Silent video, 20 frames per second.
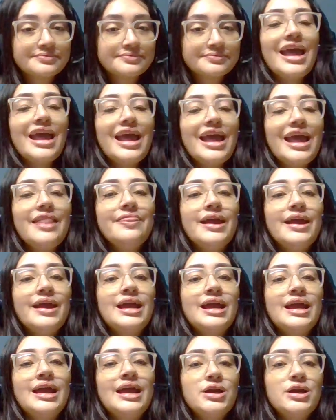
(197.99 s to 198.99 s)
And then
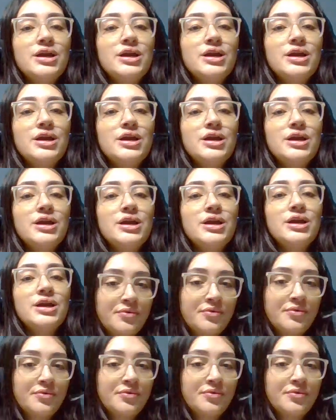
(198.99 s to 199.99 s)
question number
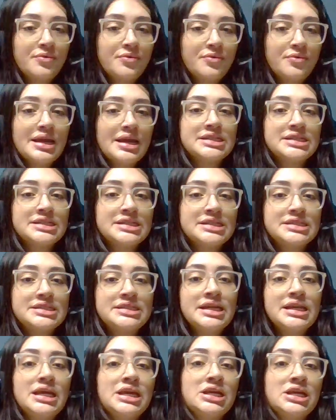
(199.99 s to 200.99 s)
3 says
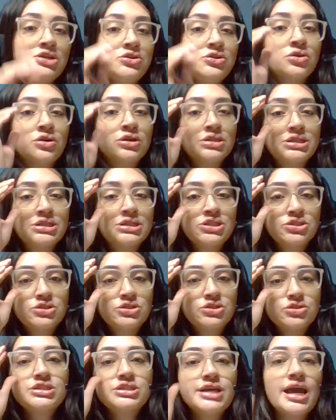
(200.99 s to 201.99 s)
that in your
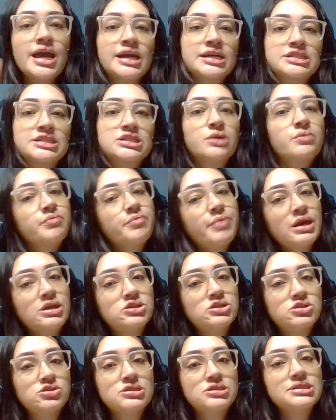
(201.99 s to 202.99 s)
digital text on
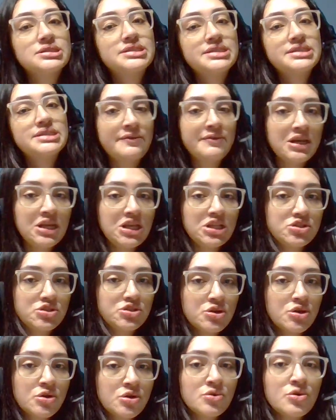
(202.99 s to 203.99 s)
page
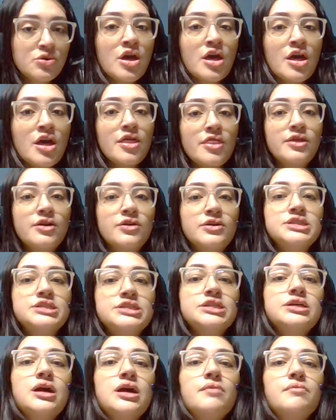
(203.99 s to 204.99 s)
72, there
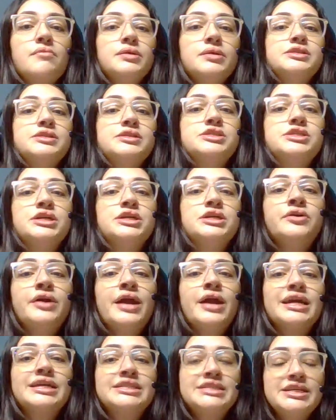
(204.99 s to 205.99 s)
is a complementary
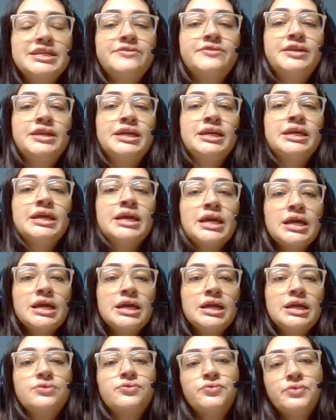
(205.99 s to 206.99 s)
activity.
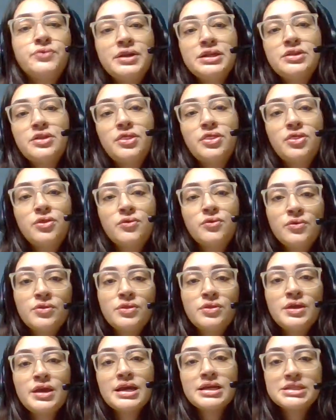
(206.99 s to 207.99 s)
Read through
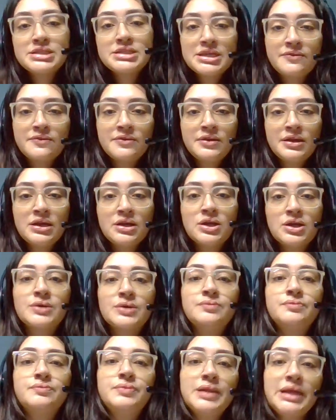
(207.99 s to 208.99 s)
the activity,
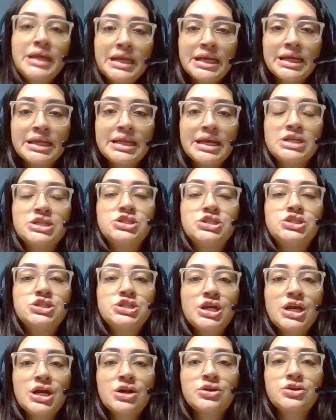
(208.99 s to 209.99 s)
complete it, and
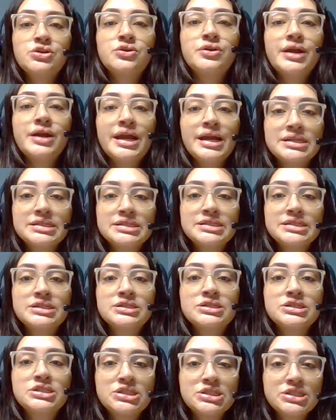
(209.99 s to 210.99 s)
share your
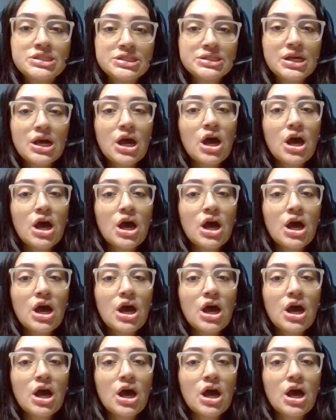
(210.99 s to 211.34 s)
answers